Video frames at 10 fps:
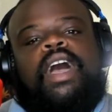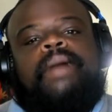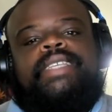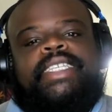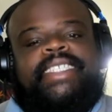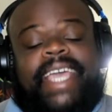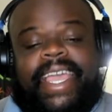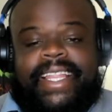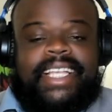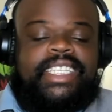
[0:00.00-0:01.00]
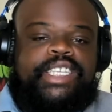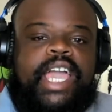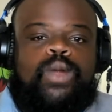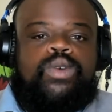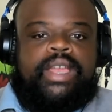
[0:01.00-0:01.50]
I'm just saying that's just
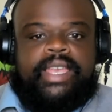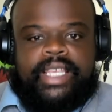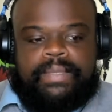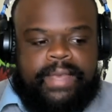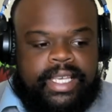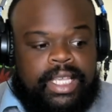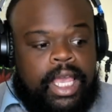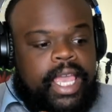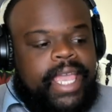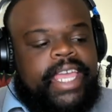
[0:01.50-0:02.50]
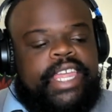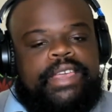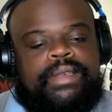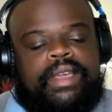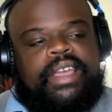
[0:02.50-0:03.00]
kind of what it is, because
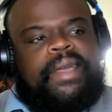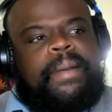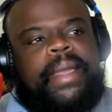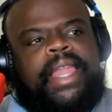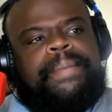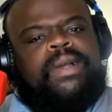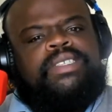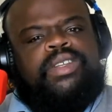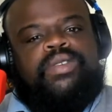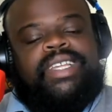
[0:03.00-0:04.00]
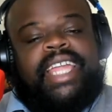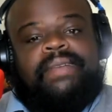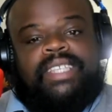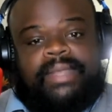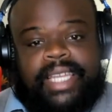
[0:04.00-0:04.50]
any any person who doesn't
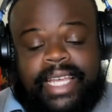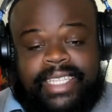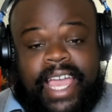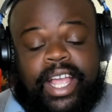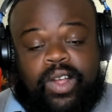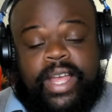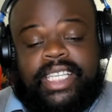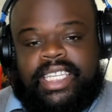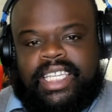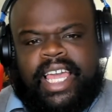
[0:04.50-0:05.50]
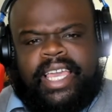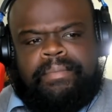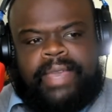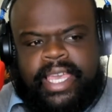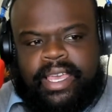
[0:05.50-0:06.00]
have something like that crazy is like
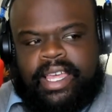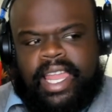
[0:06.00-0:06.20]
me.